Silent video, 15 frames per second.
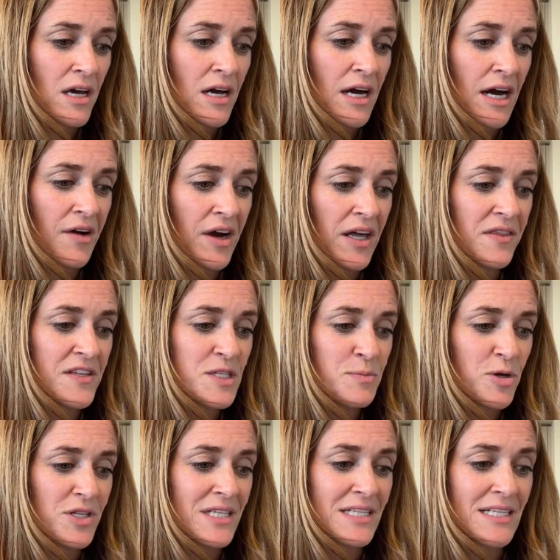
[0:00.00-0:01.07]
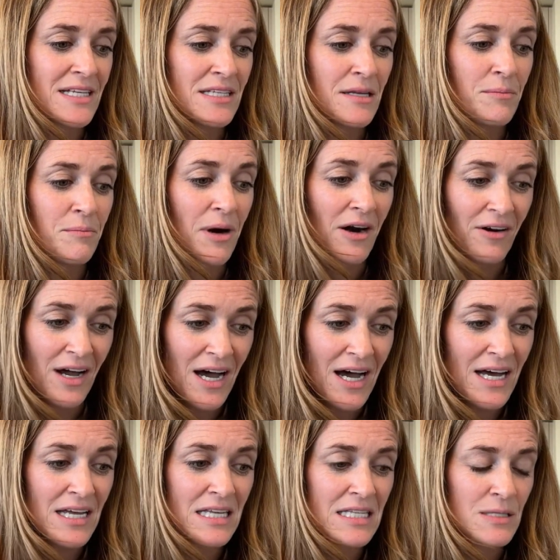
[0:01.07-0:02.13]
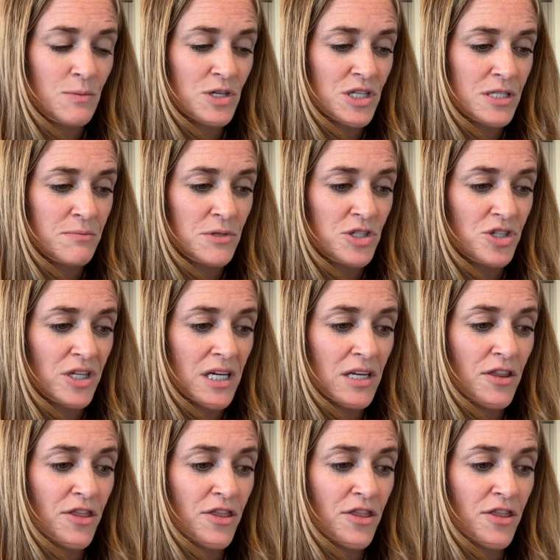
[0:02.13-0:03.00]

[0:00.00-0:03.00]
All right, this person says in Barajas, which is Madrid,